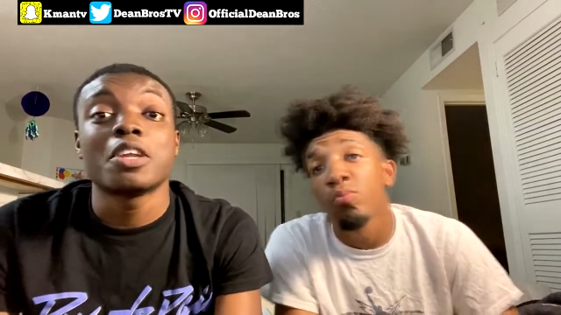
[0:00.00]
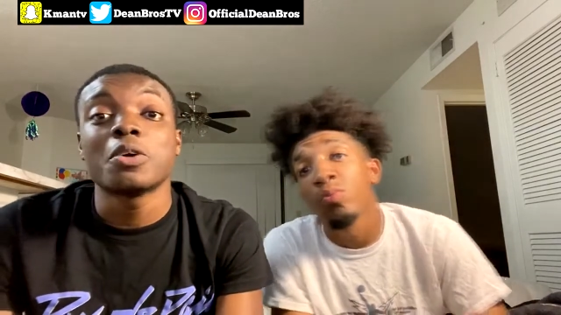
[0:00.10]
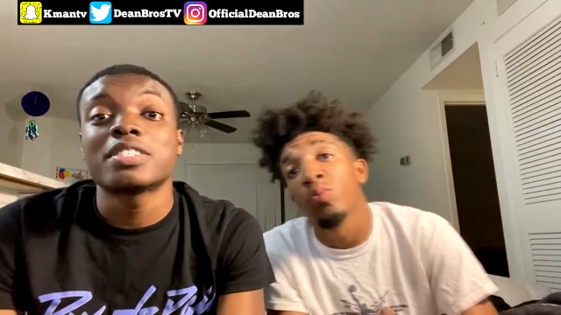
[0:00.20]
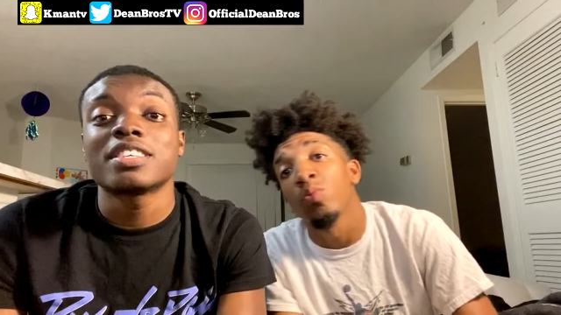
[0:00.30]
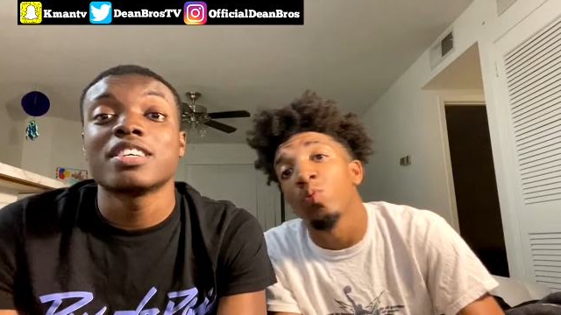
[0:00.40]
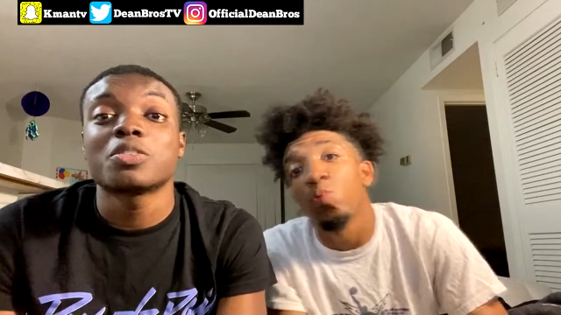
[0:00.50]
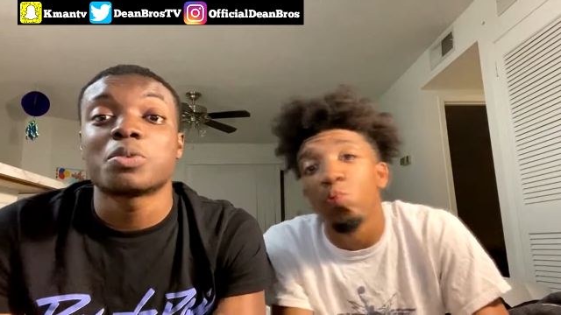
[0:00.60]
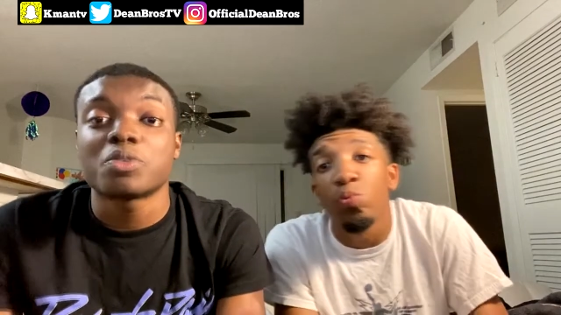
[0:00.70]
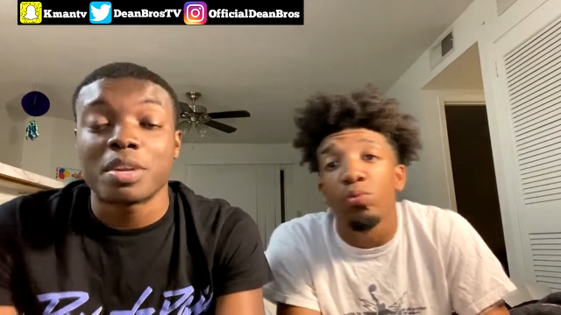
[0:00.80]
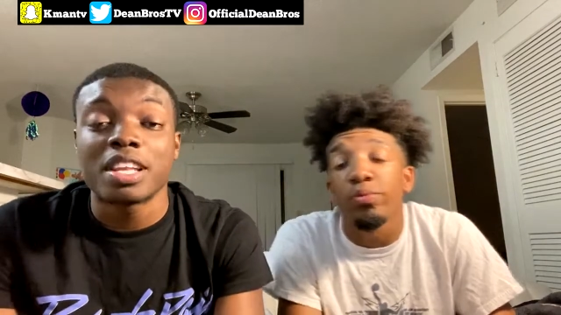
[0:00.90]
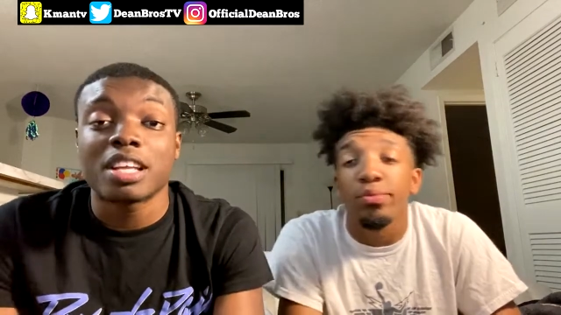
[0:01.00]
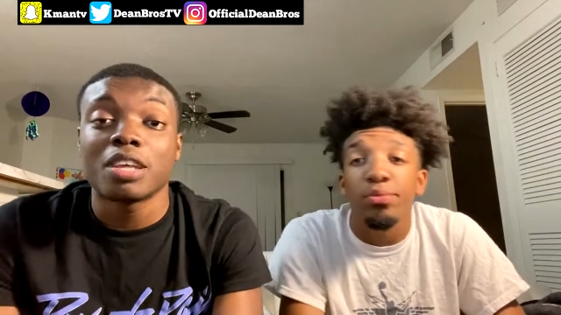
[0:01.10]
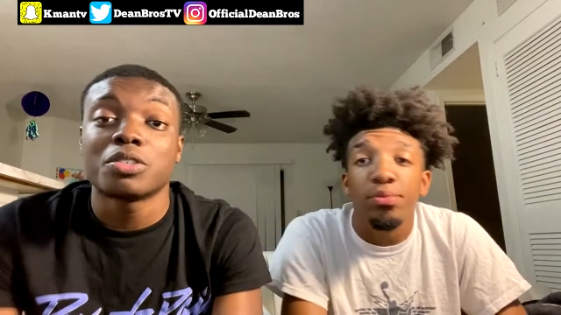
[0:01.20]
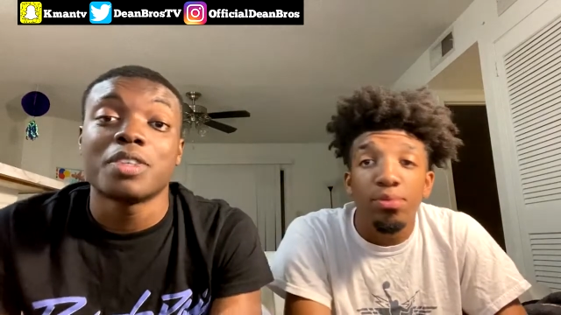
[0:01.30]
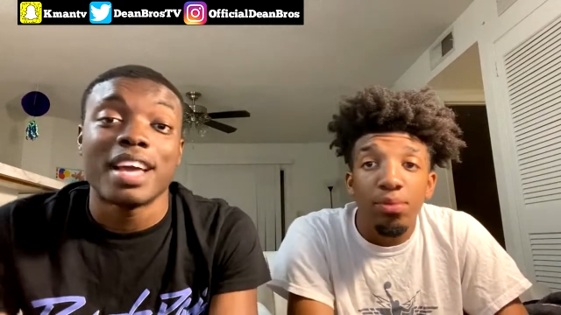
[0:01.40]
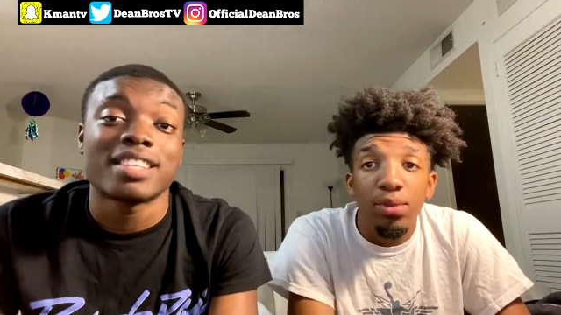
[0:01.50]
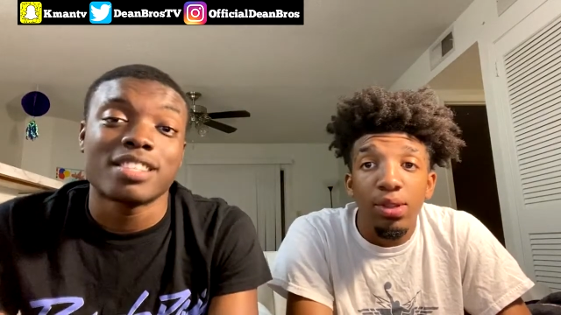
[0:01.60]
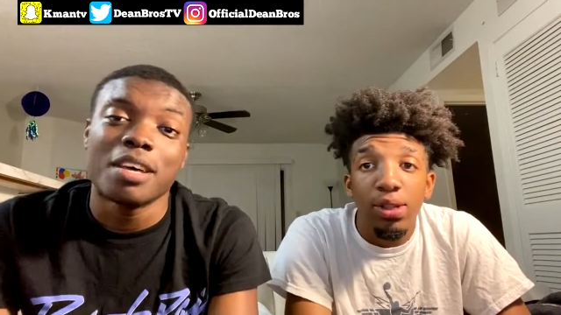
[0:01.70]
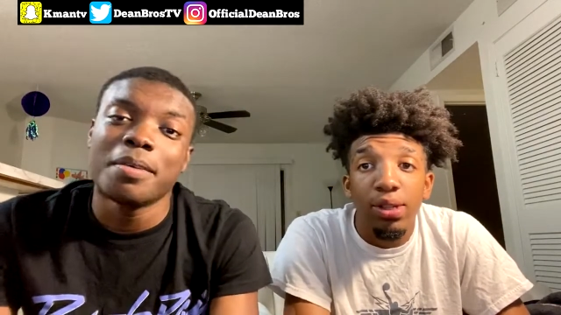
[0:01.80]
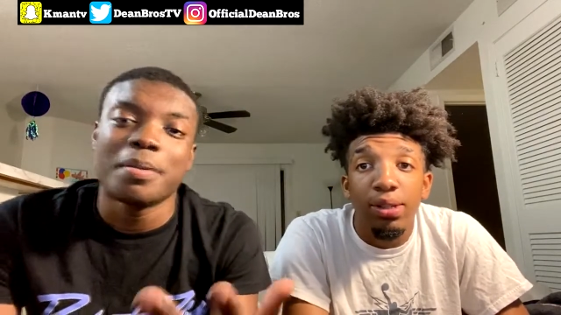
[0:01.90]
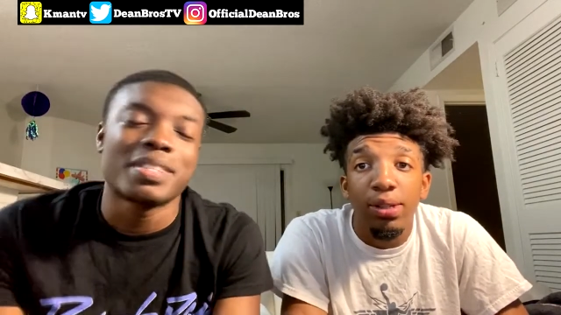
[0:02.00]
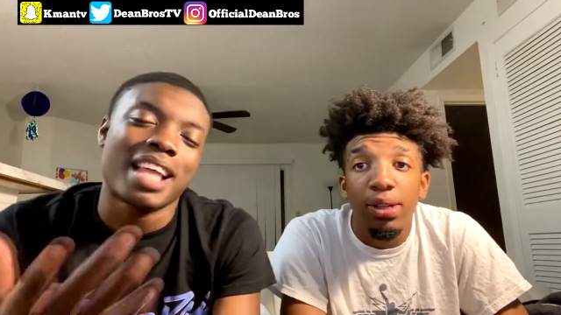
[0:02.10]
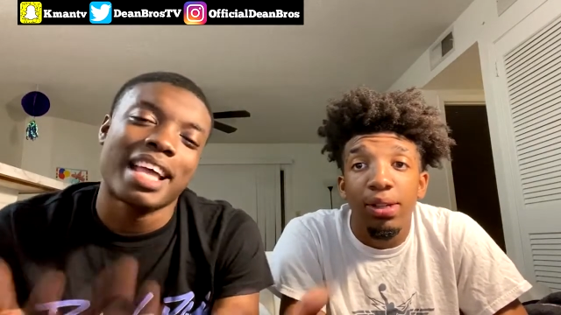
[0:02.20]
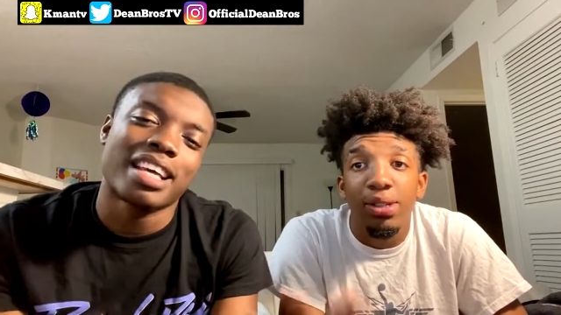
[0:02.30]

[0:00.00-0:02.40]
Speaker 1: those songs was really close. Yeah, song that was like